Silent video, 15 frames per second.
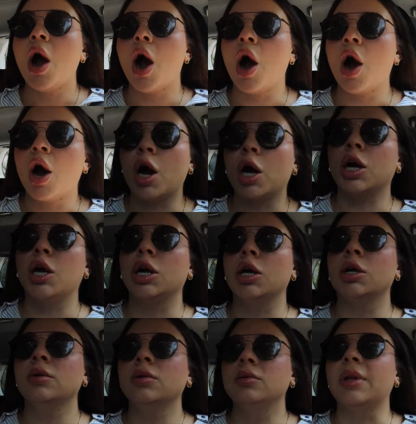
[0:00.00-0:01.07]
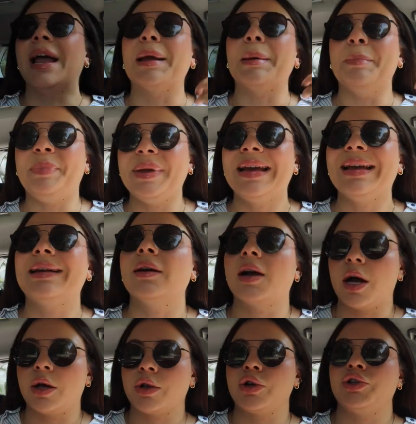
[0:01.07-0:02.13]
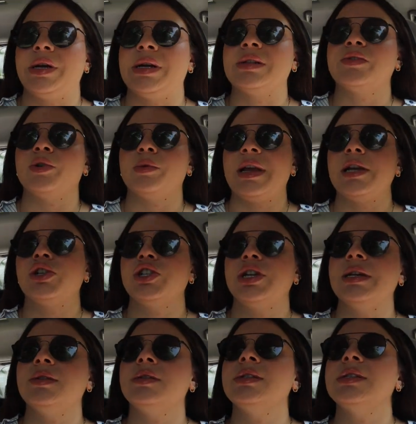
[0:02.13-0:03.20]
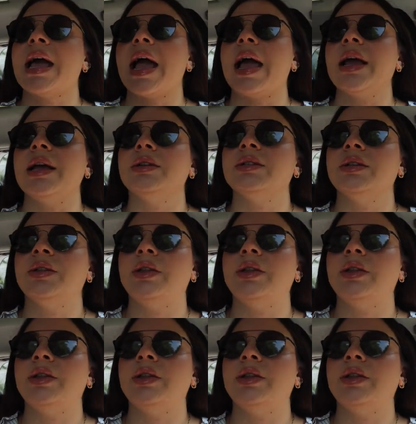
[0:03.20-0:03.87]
are like big color transformations and